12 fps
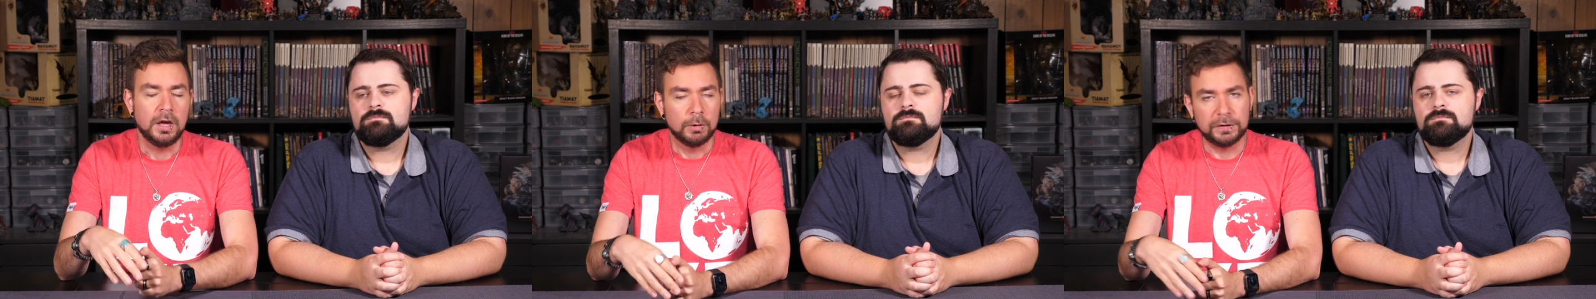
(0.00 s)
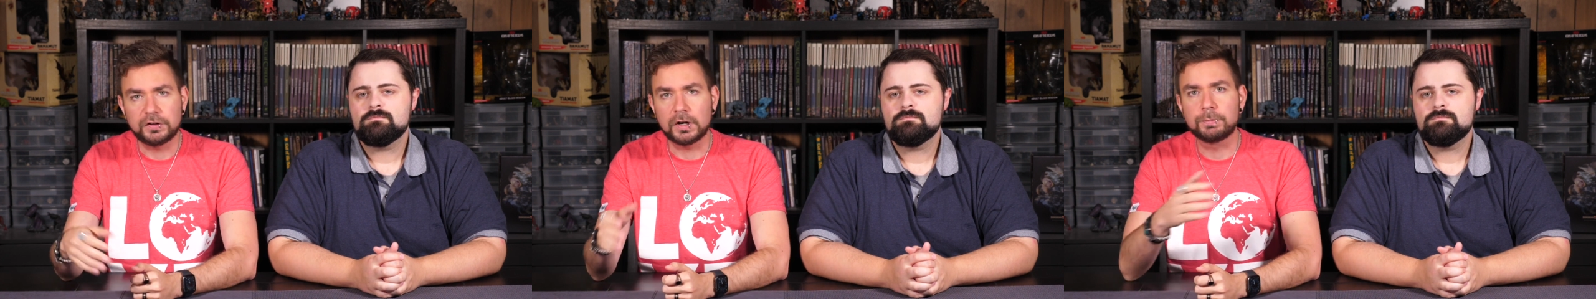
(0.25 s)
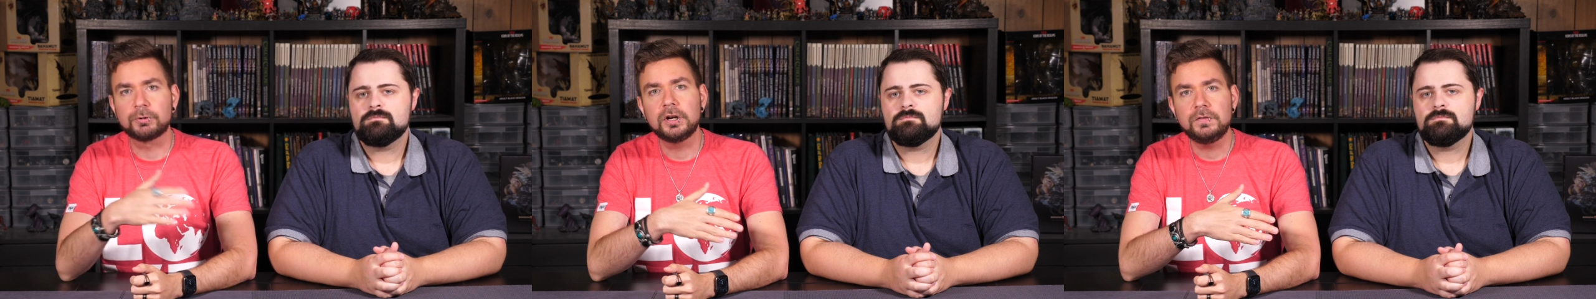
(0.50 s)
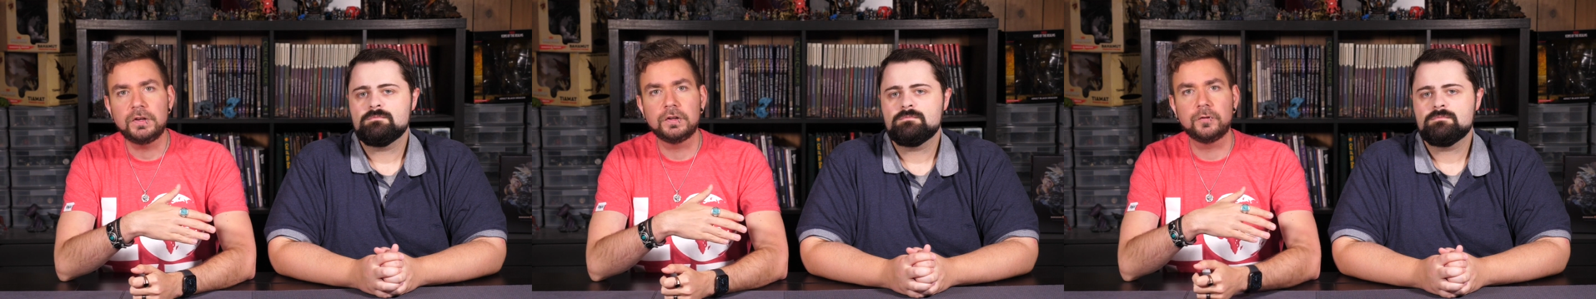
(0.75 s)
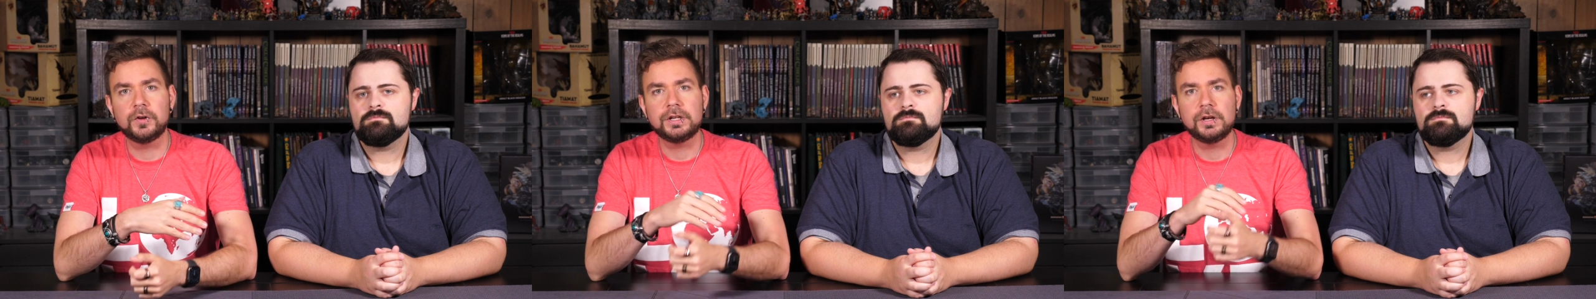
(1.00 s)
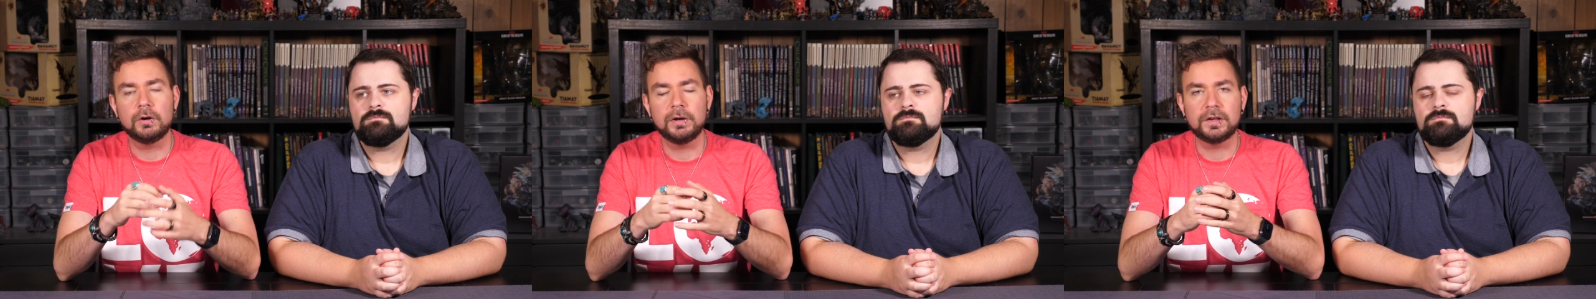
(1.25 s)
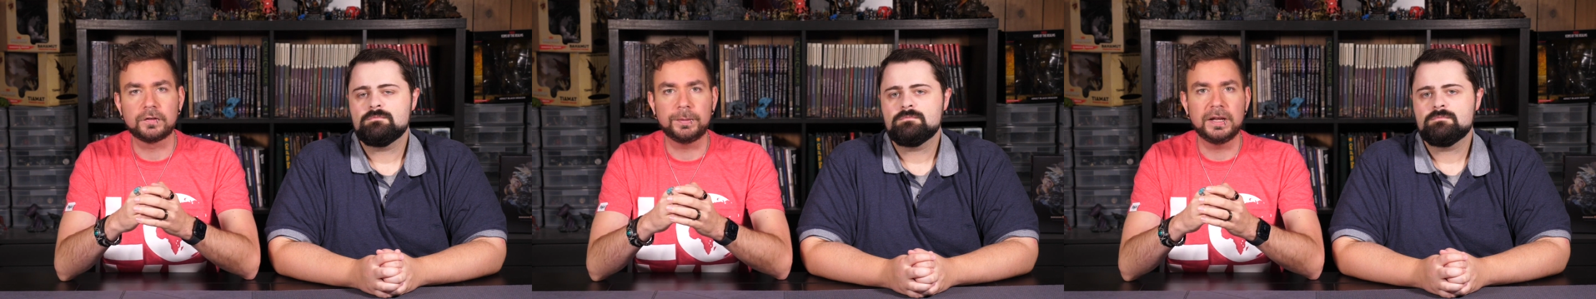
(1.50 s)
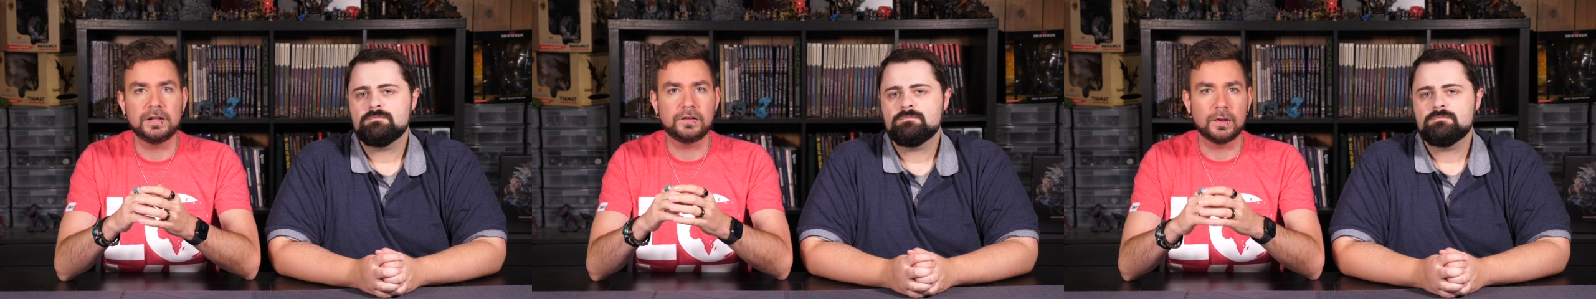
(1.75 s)
Speaker 1: We've done a previous video
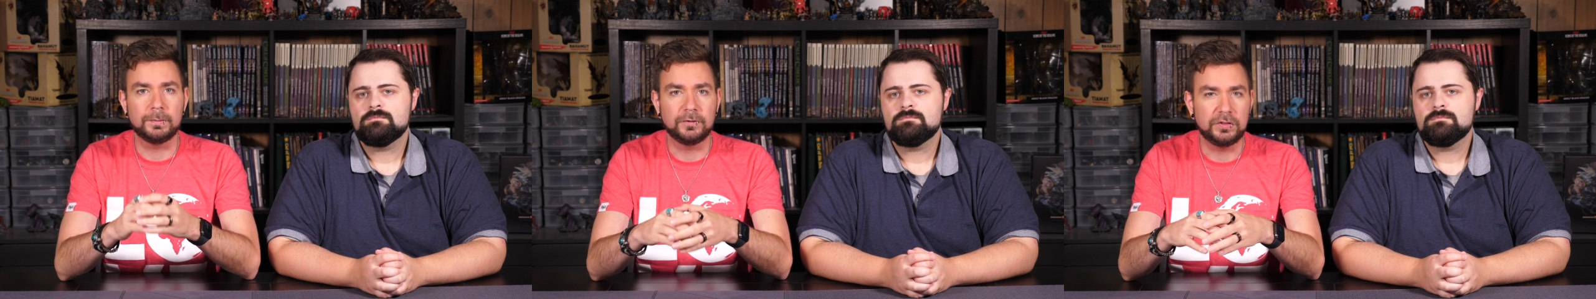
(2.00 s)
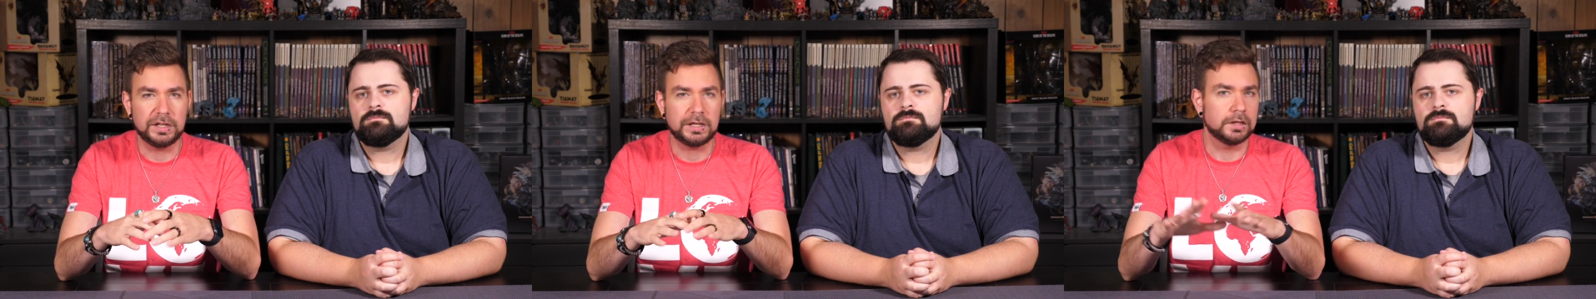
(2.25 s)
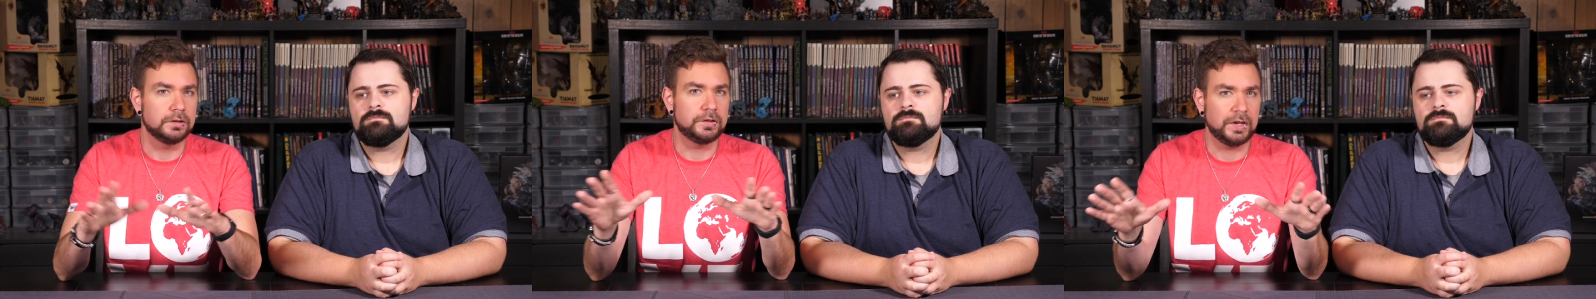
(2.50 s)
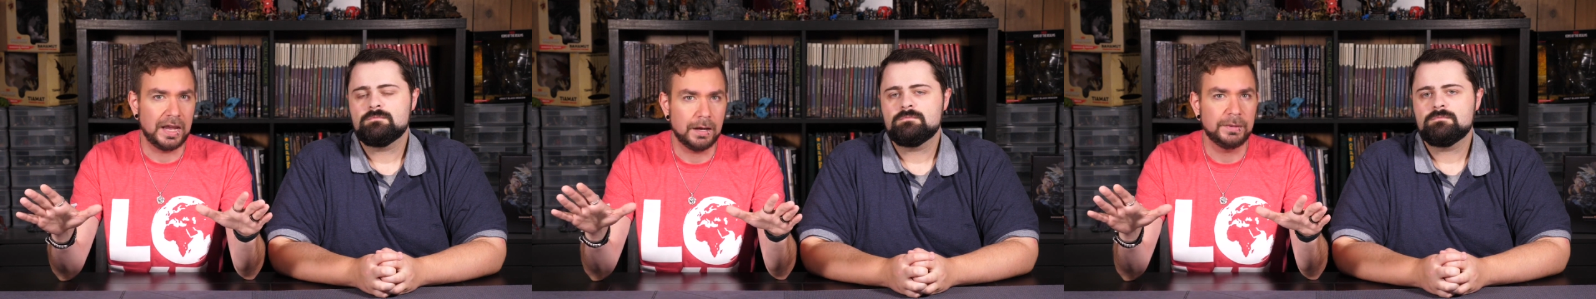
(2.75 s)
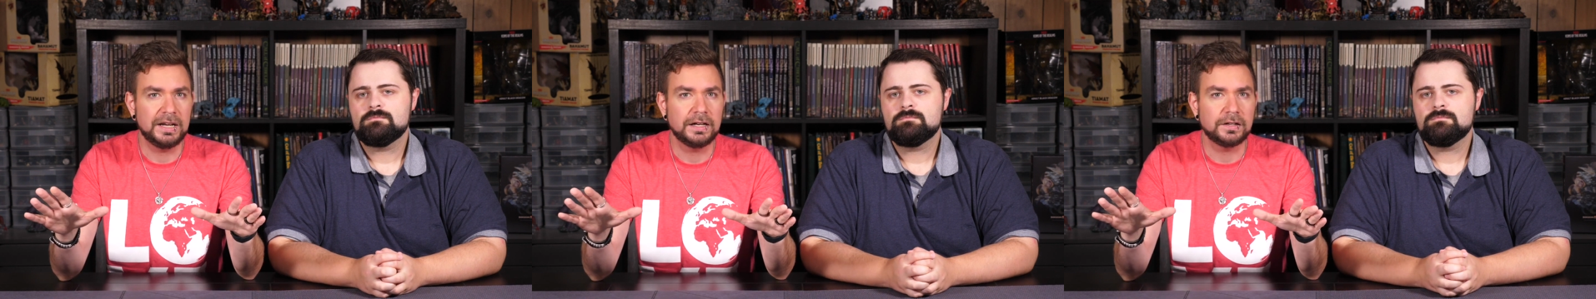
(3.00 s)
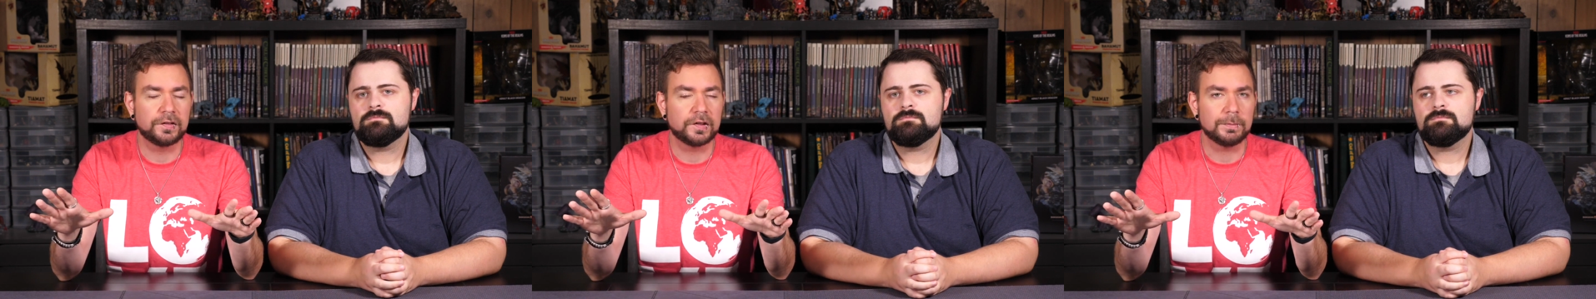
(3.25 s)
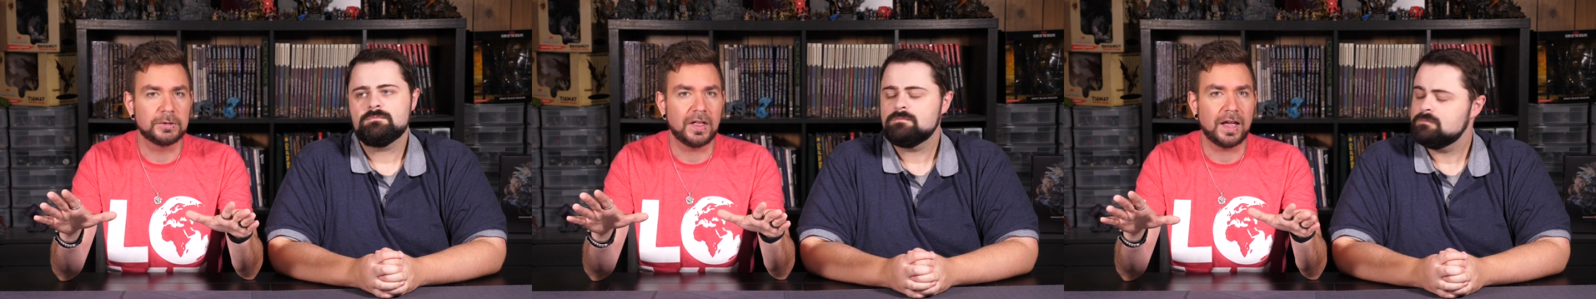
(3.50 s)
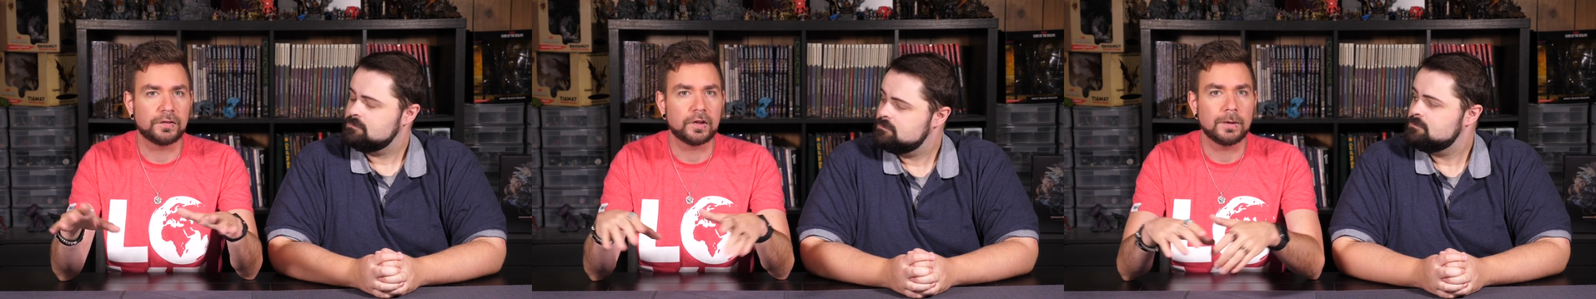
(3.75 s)
explaining some of the contaminated
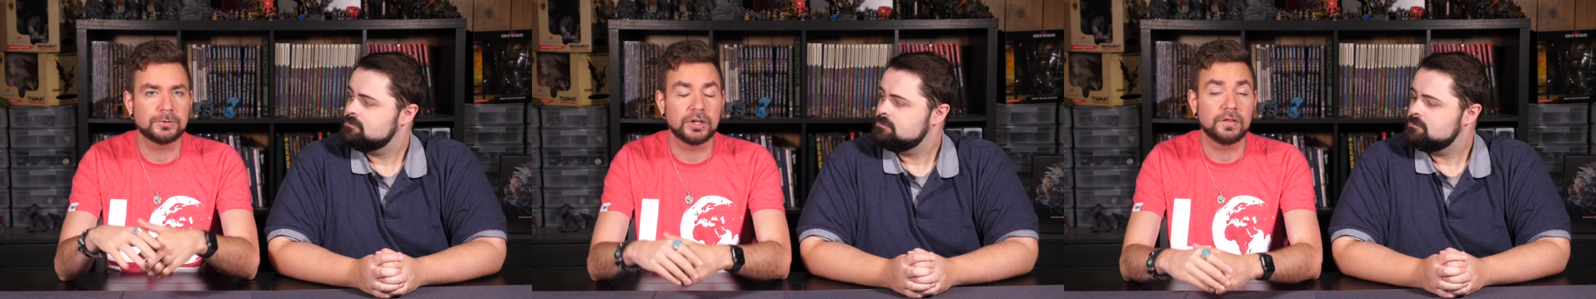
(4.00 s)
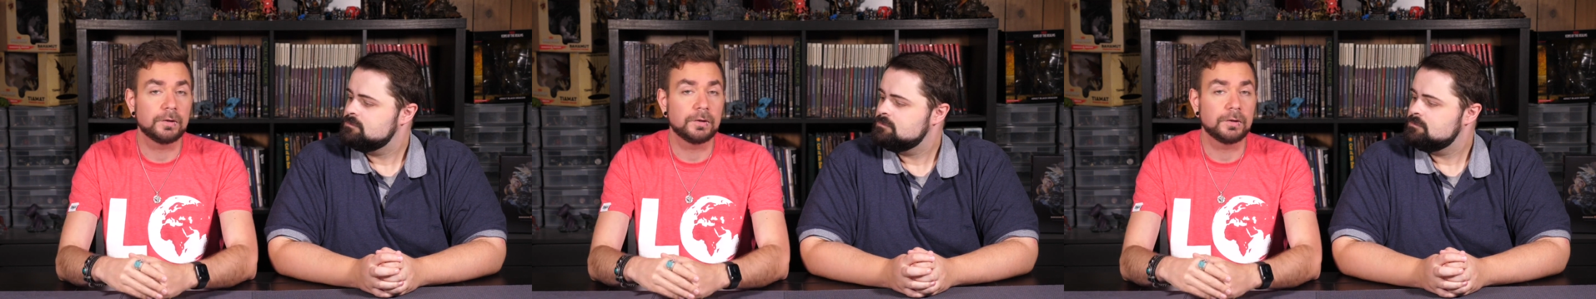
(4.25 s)
subclass options,